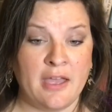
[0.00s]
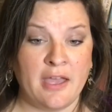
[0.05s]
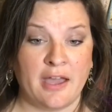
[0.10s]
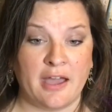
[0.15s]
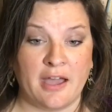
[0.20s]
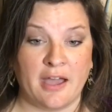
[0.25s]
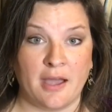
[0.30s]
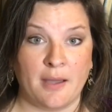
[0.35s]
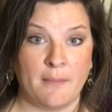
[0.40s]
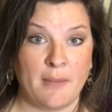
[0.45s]

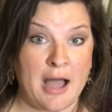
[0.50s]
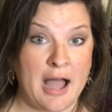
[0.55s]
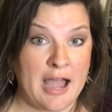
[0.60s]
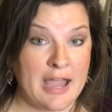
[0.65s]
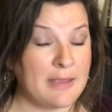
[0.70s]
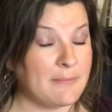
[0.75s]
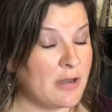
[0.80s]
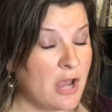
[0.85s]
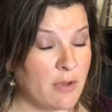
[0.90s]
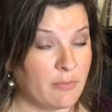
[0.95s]

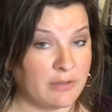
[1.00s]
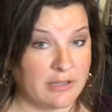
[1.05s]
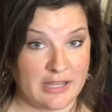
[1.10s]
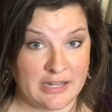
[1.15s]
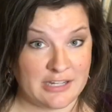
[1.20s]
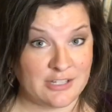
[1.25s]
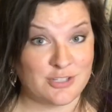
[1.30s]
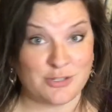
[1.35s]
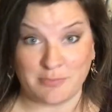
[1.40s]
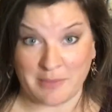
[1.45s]
I'm not
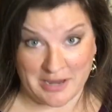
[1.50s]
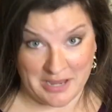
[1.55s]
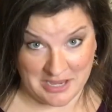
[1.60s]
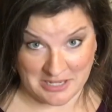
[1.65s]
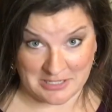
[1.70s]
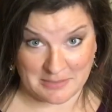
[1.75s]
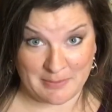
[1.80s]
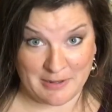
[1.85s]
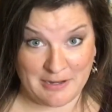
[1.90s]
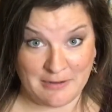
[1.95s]
related to my
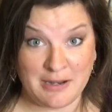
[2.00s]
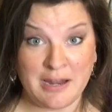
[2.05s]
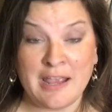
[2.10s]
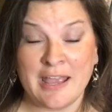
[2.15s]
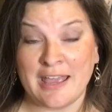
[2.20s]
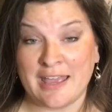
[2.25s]
husband